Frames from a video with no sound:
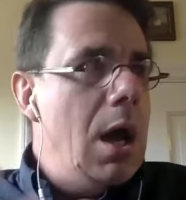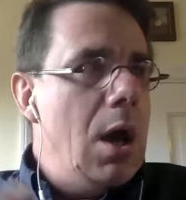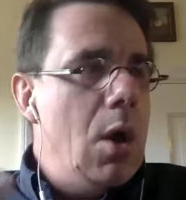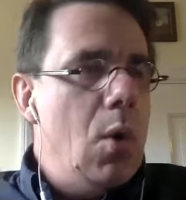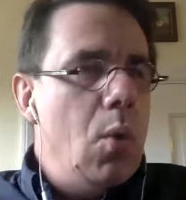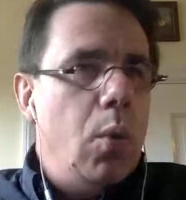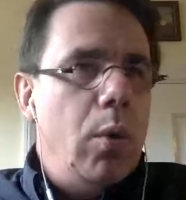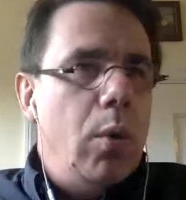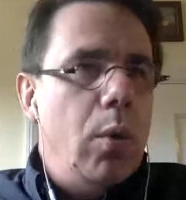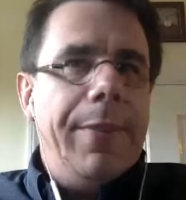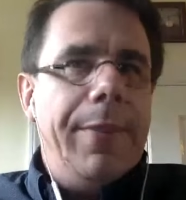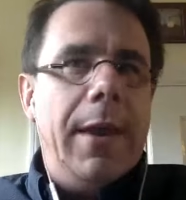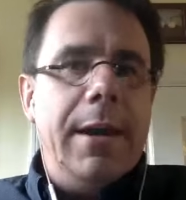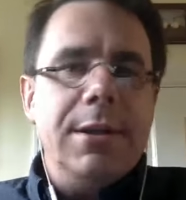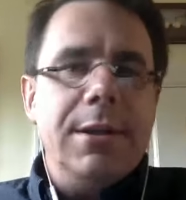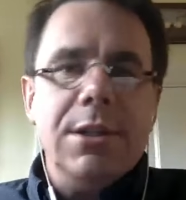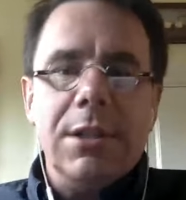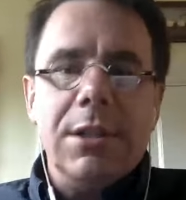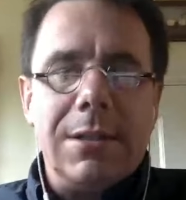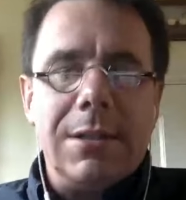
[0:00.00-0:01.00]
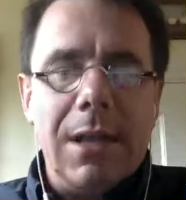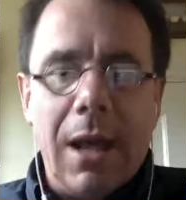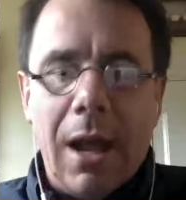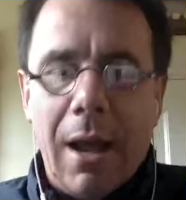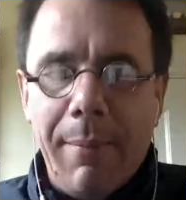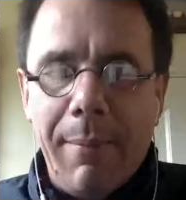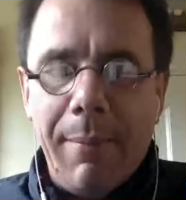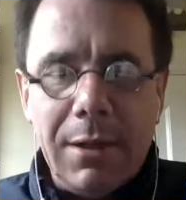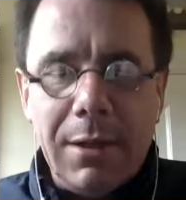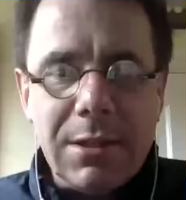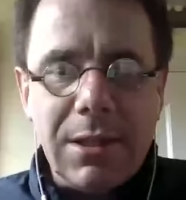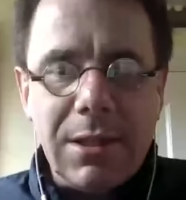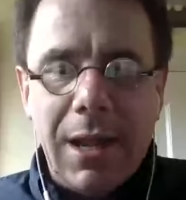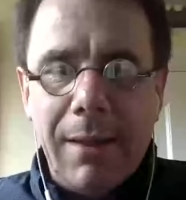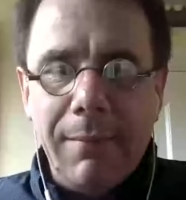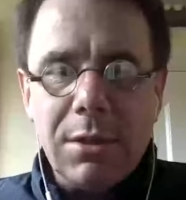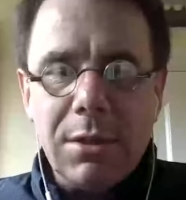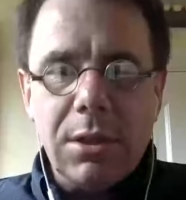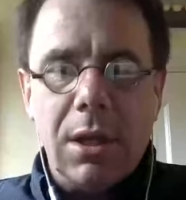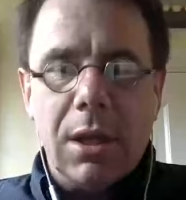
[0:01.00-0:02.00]
What they just did,
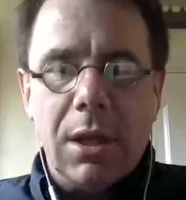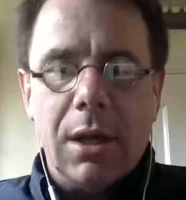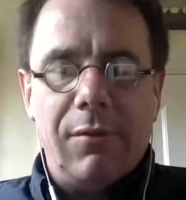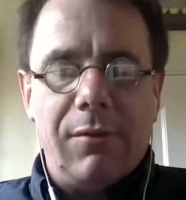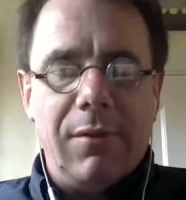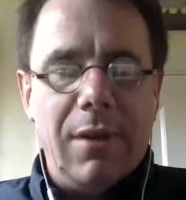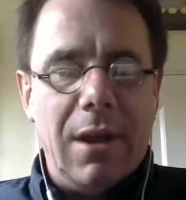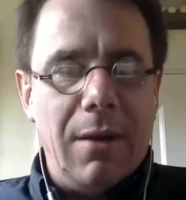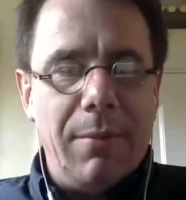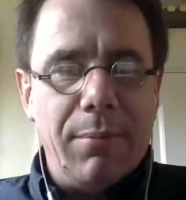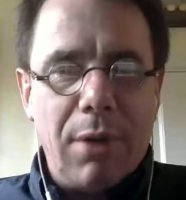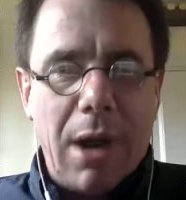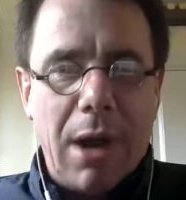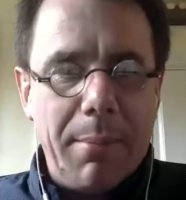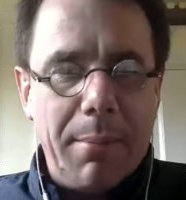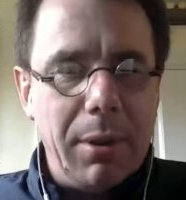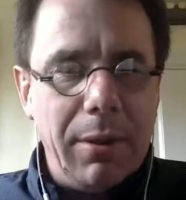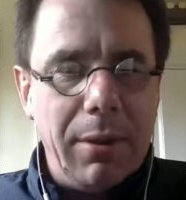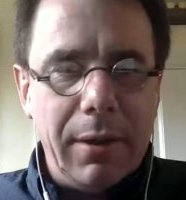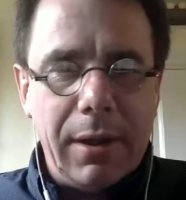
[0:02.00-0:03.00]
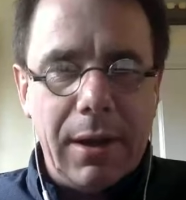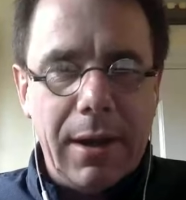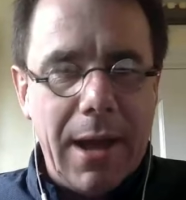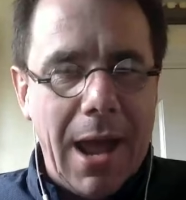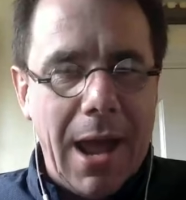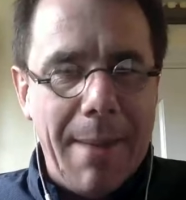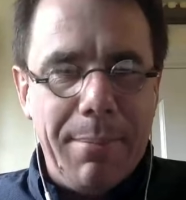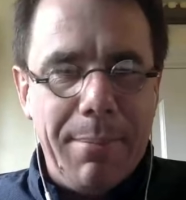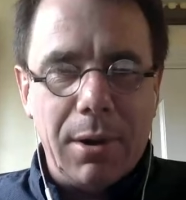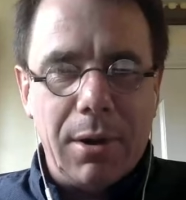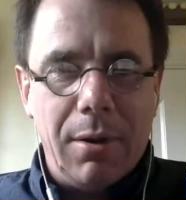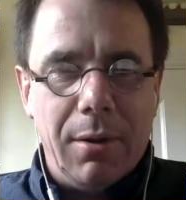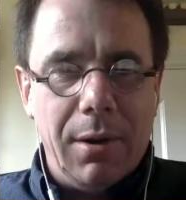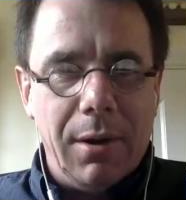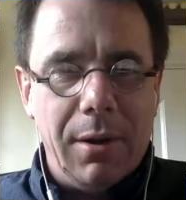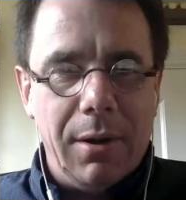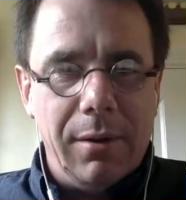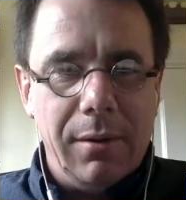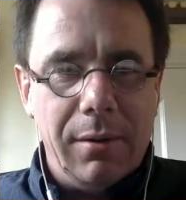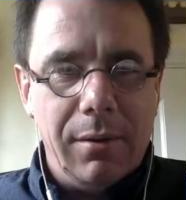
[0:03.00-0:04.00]
Samsung is now probably looking at Apple
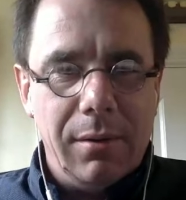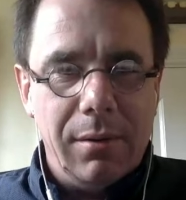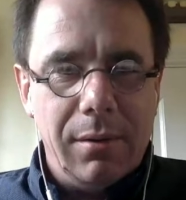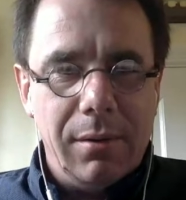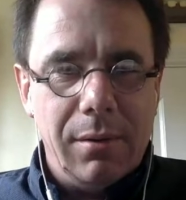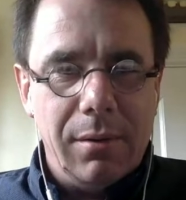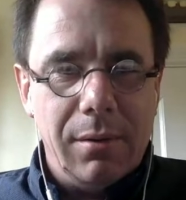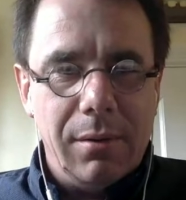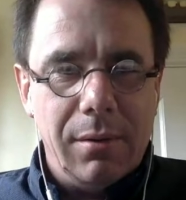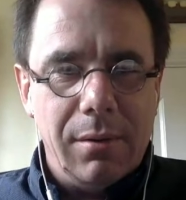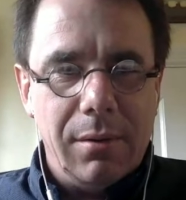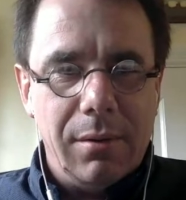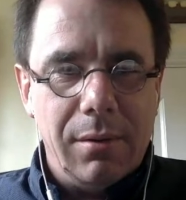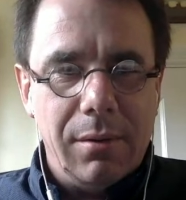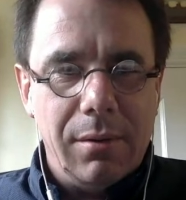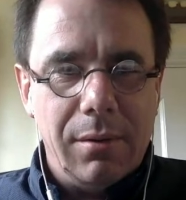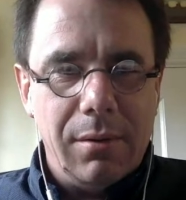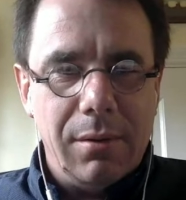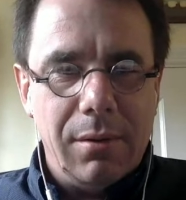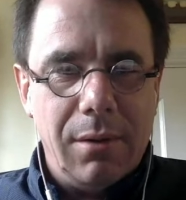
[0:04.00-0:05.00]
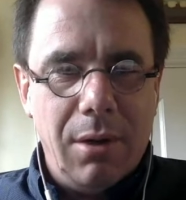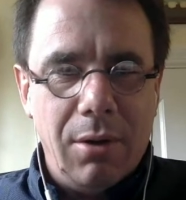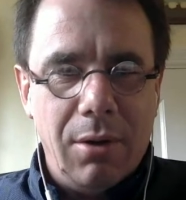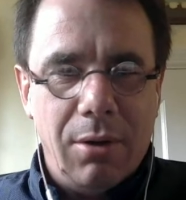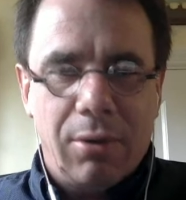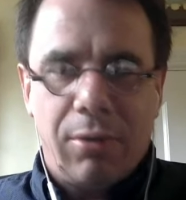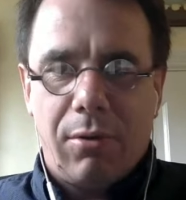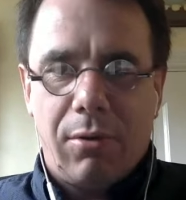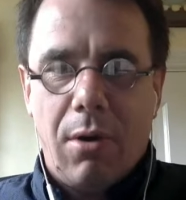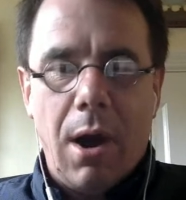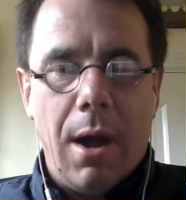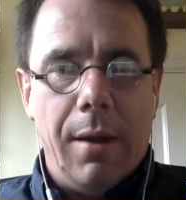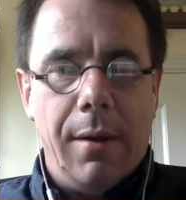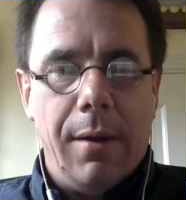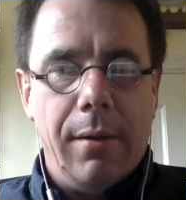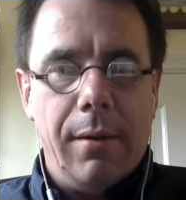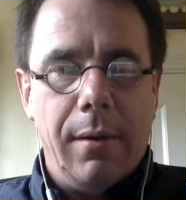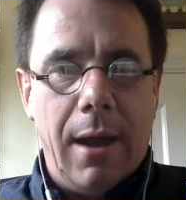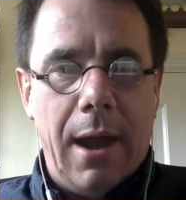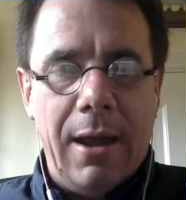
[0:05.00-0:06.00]
going, oh crud.
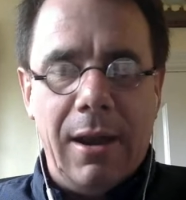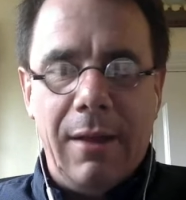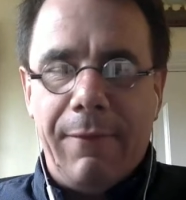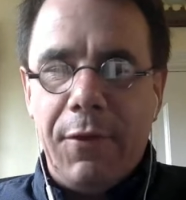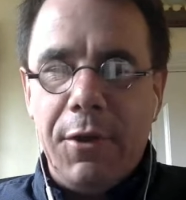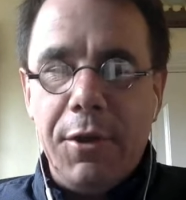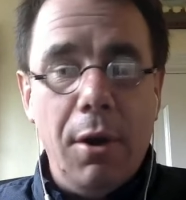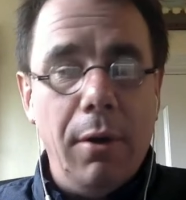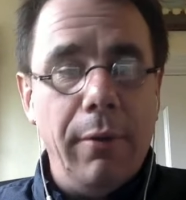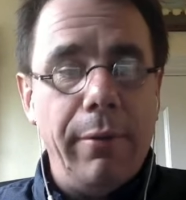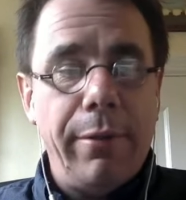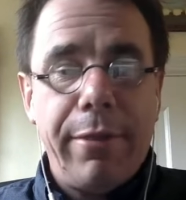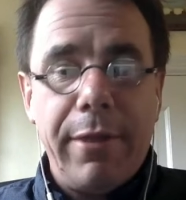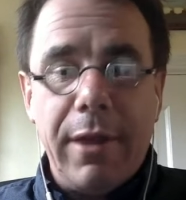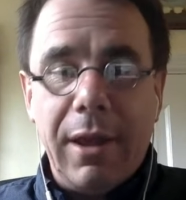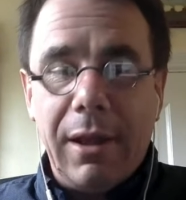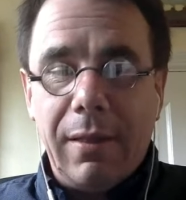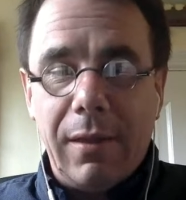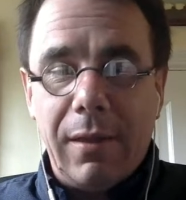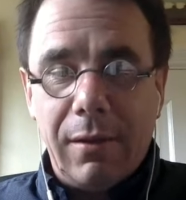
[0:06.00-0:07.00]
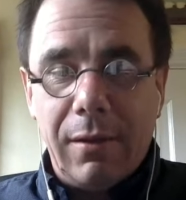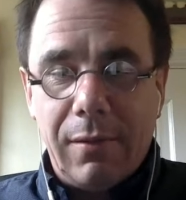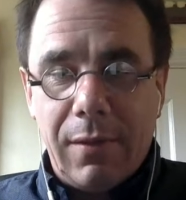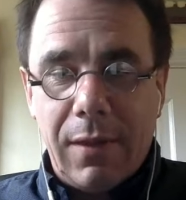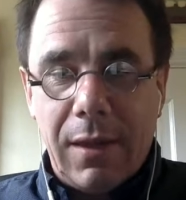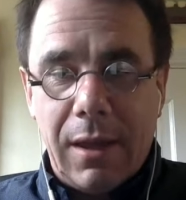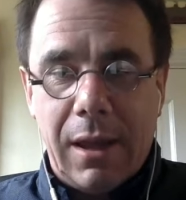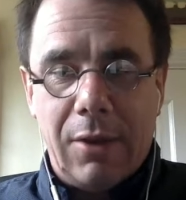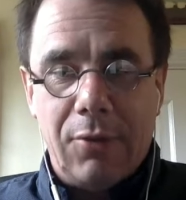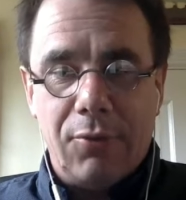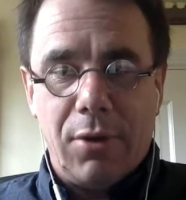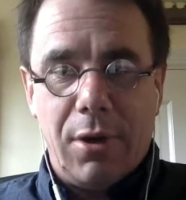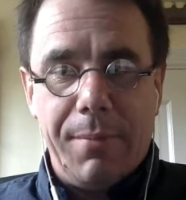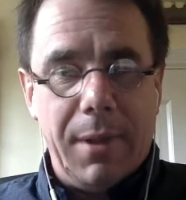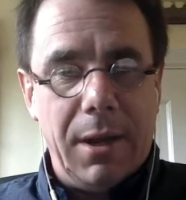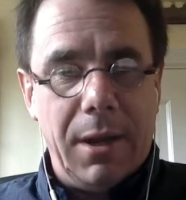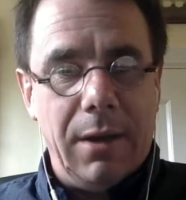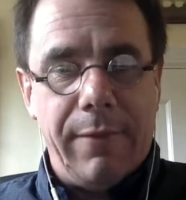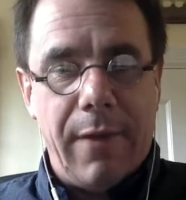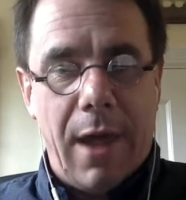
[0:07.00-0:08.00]
And if you don't think that the Android
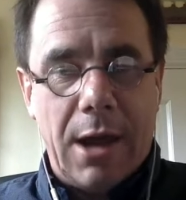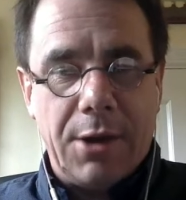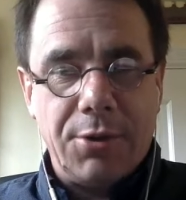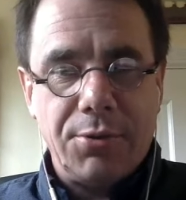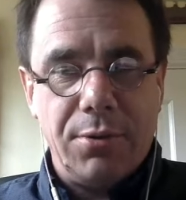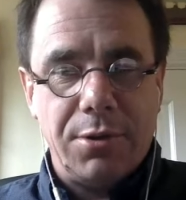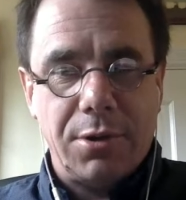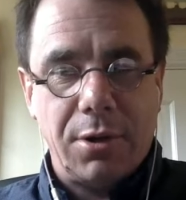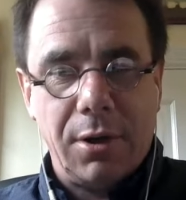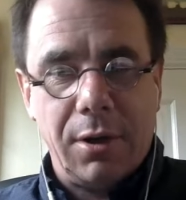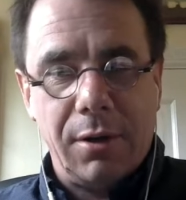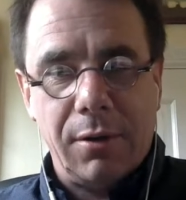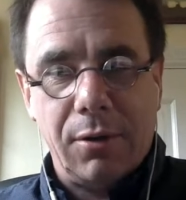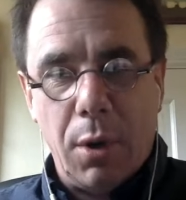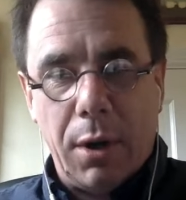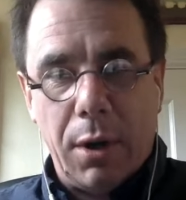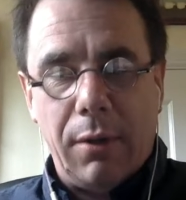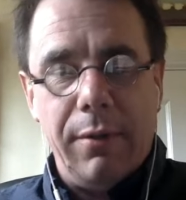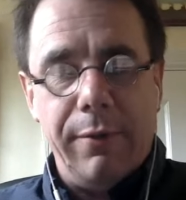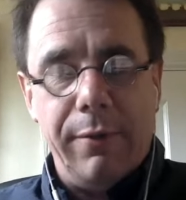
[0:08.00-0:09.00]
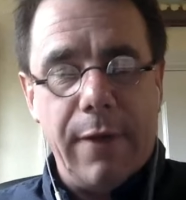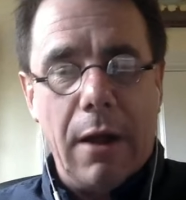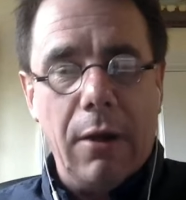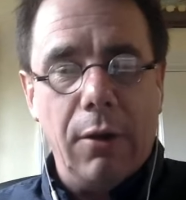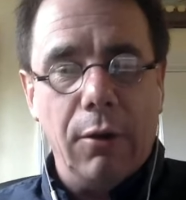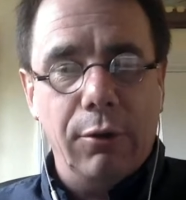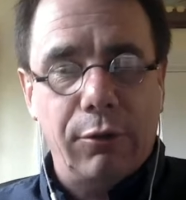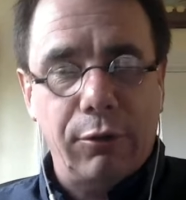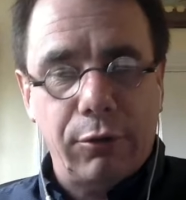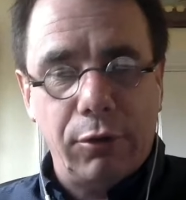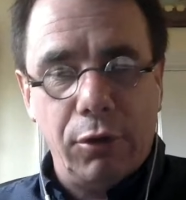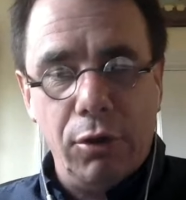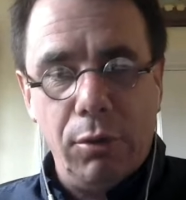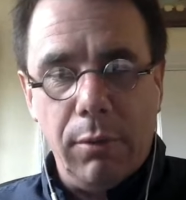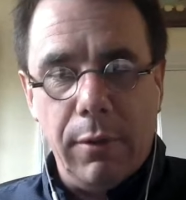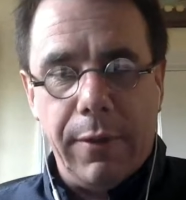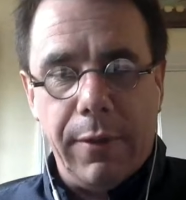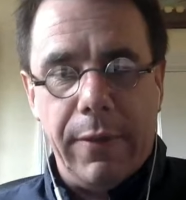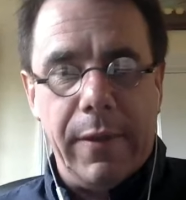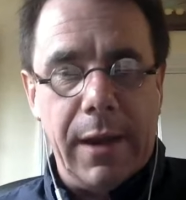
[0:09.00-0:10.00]
manufacturers are going to quickly follow suit
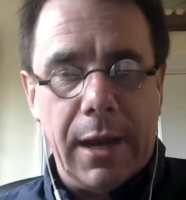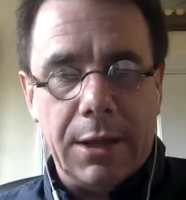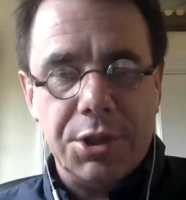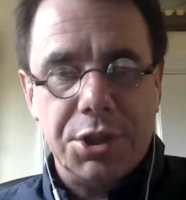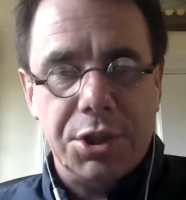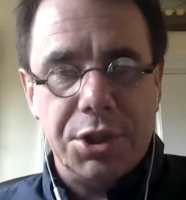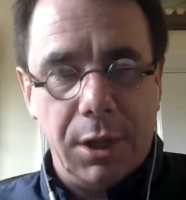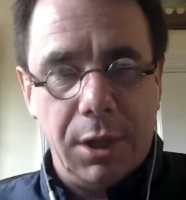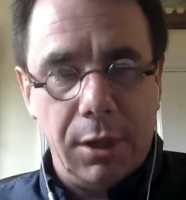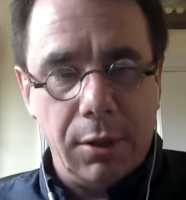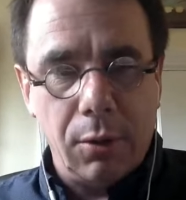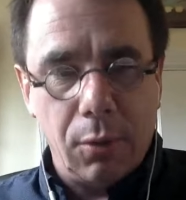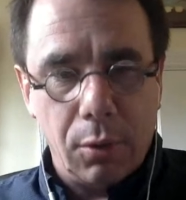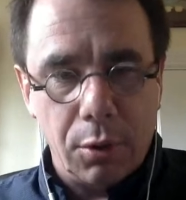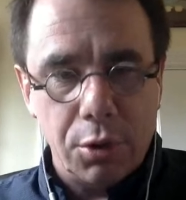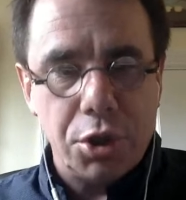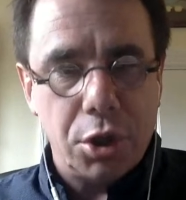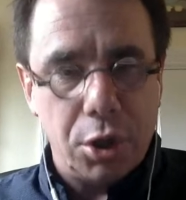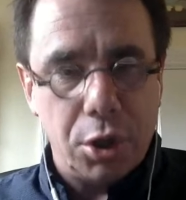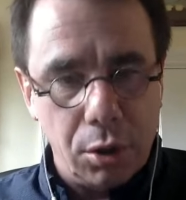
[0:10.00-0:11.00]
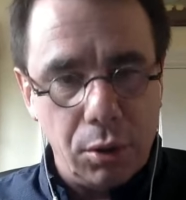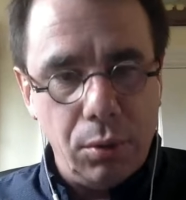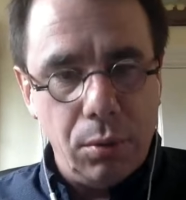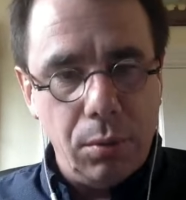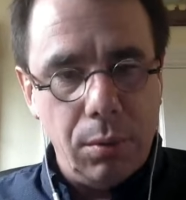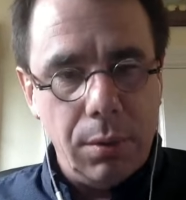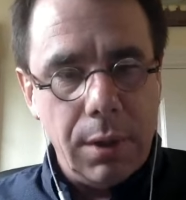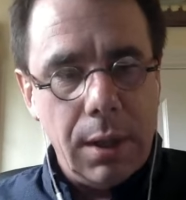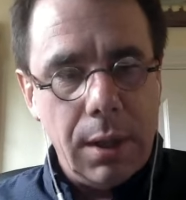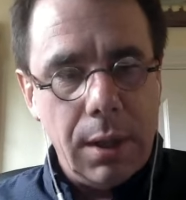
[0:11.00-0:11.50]
within the next year or two,